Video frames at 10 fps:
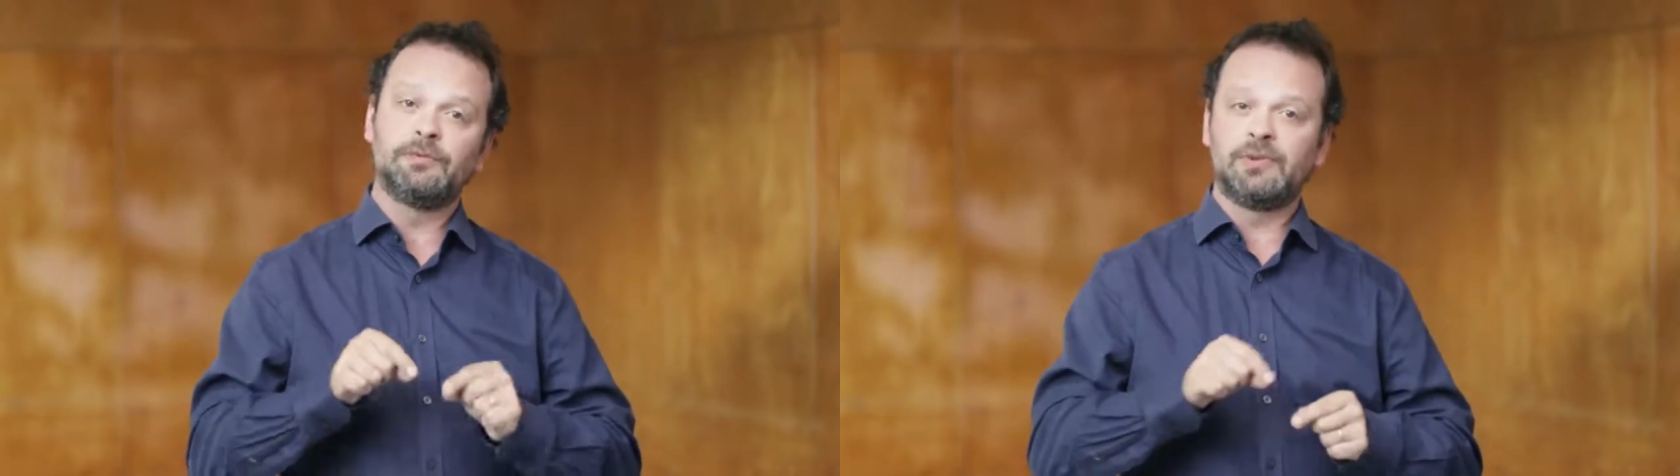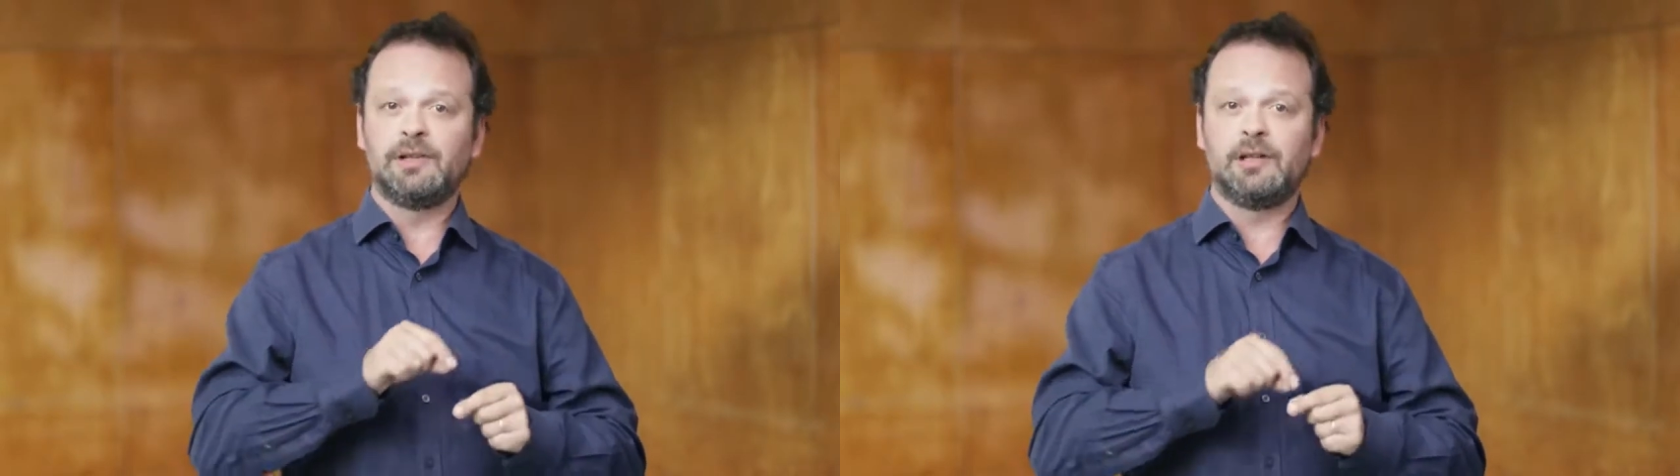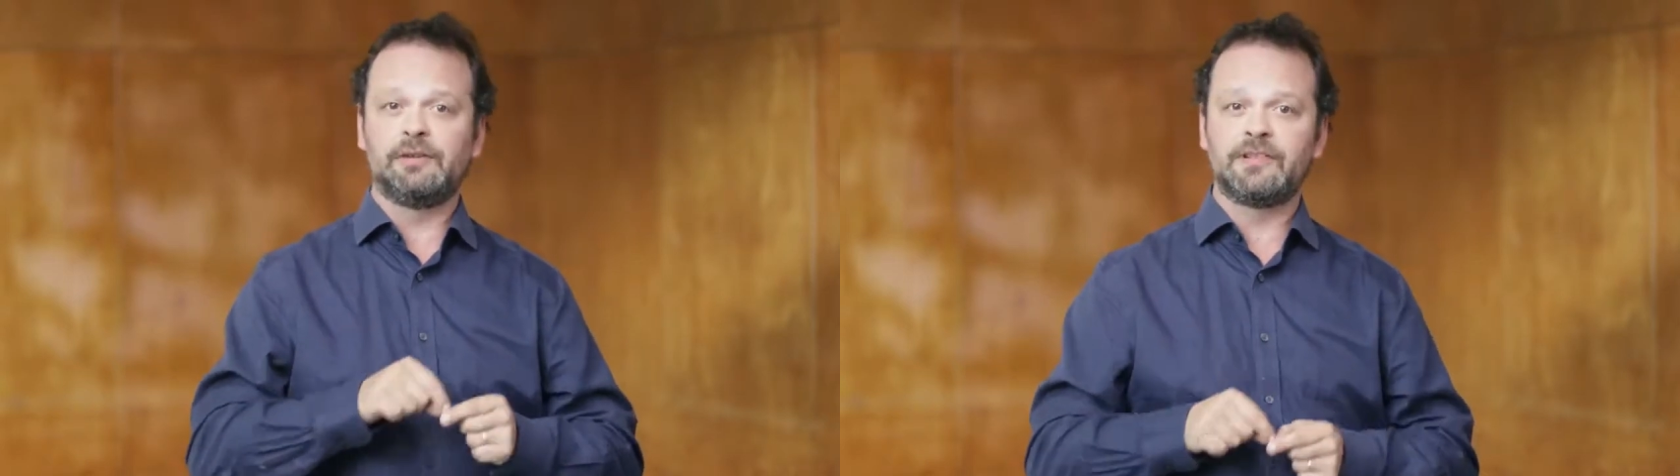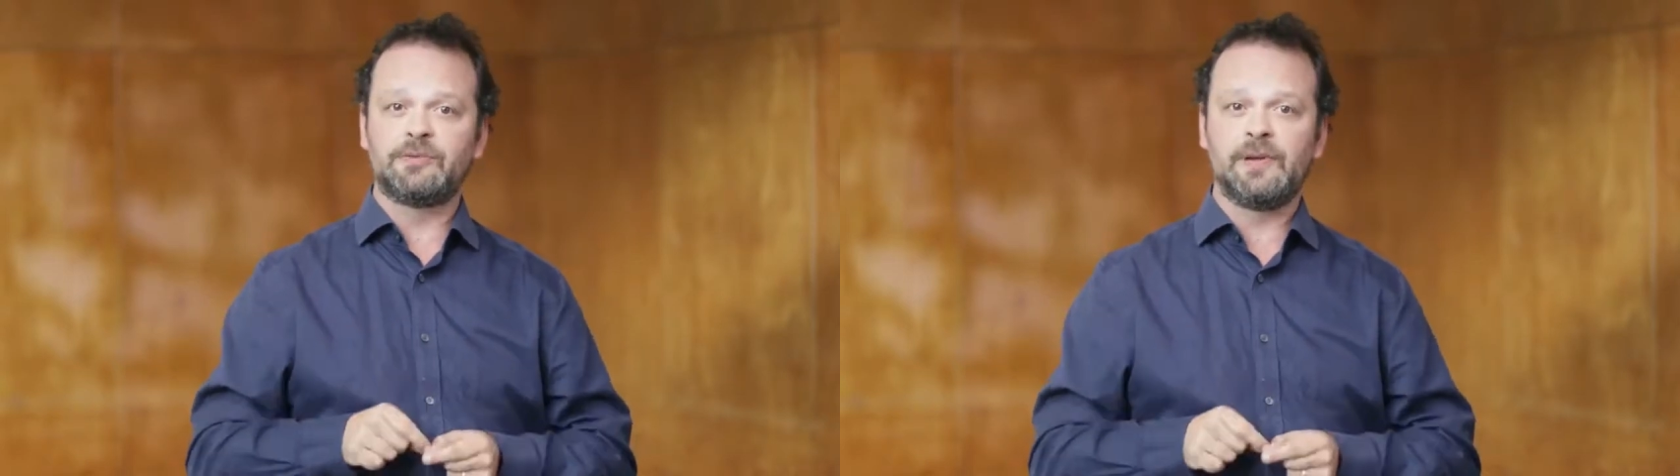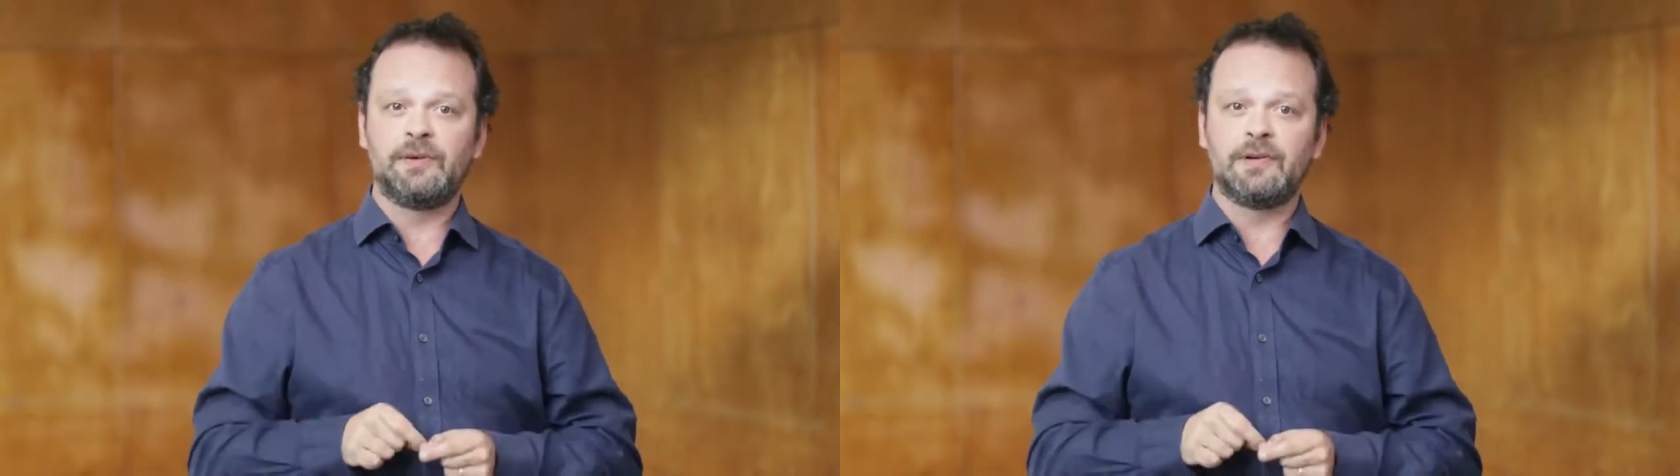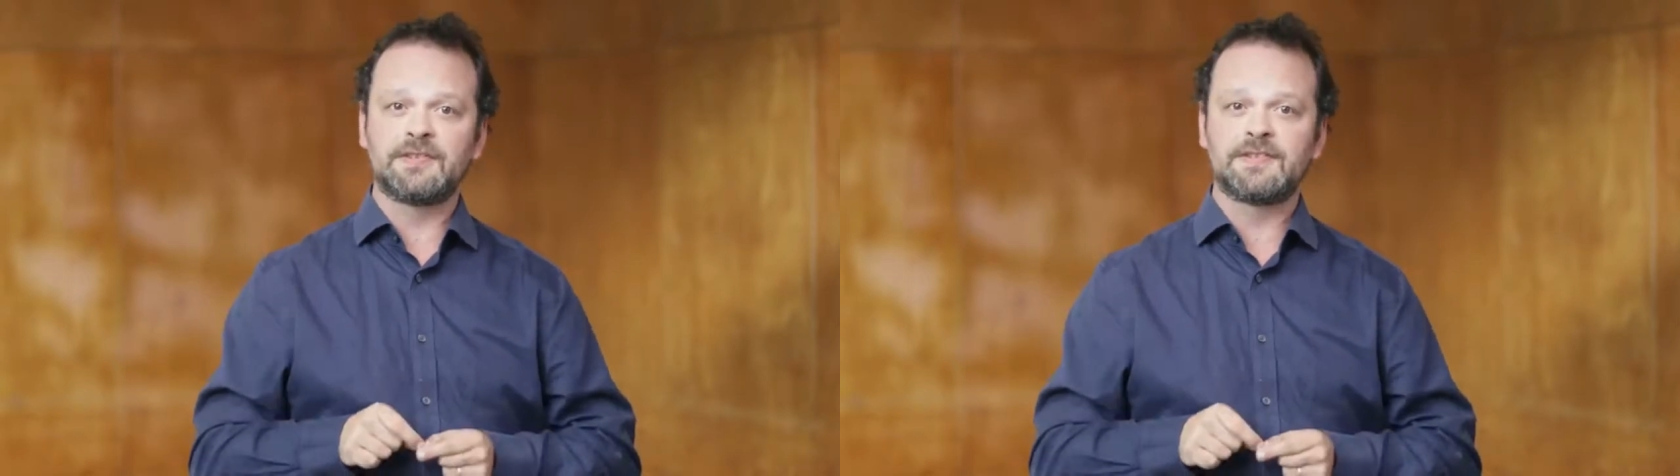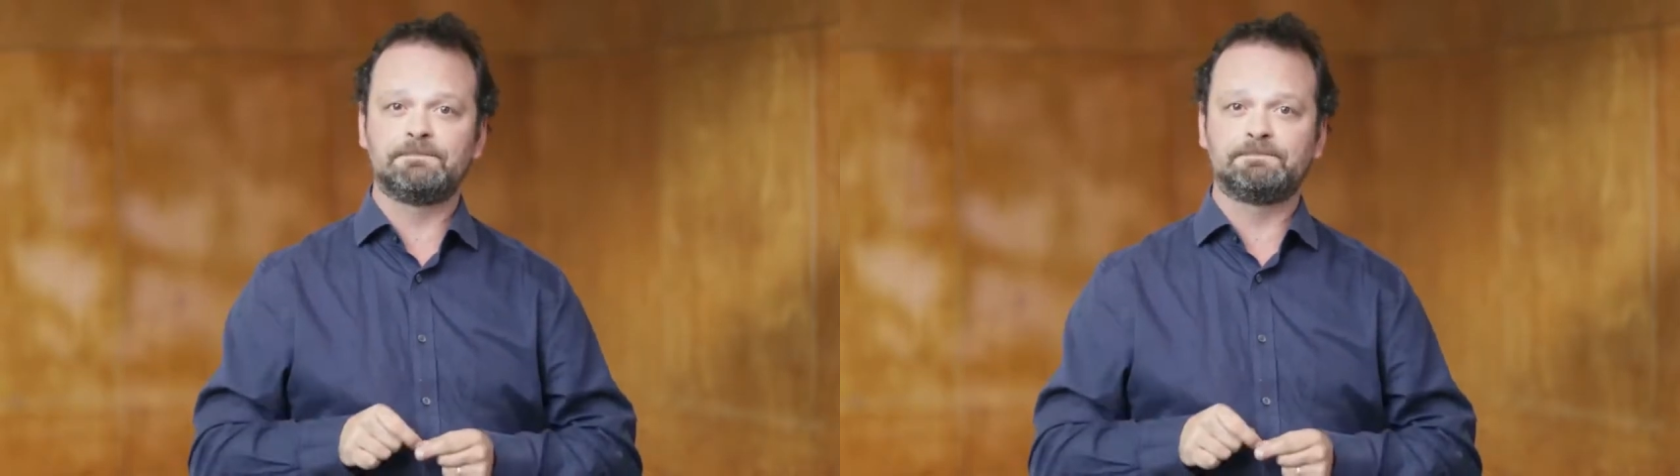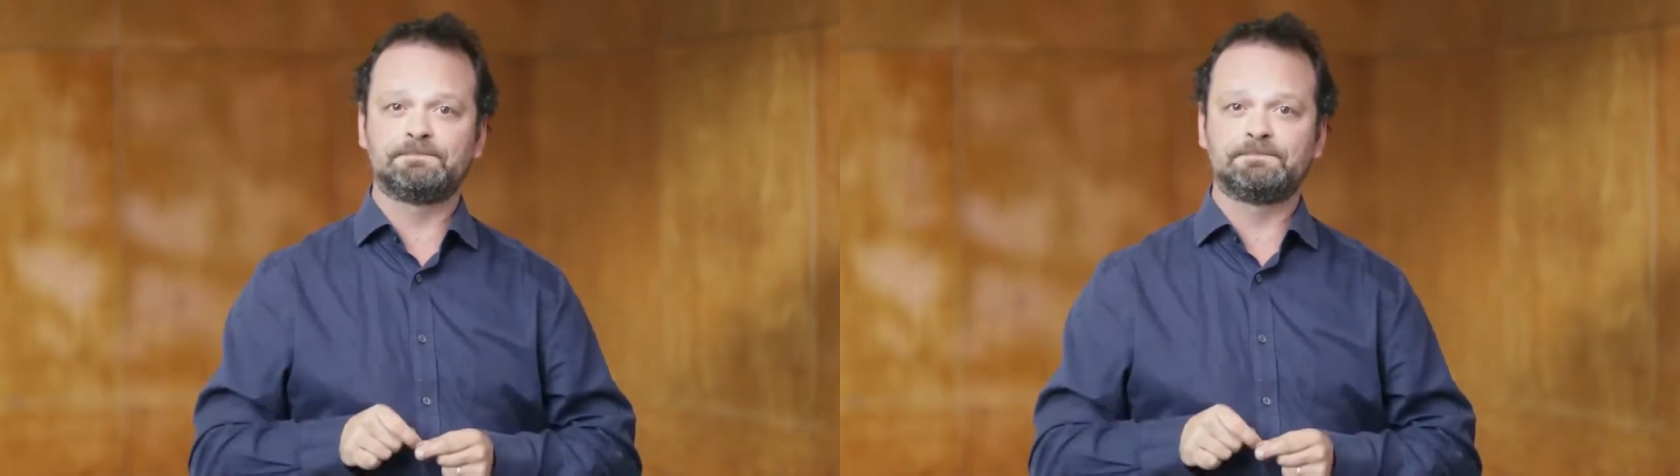real-life experience.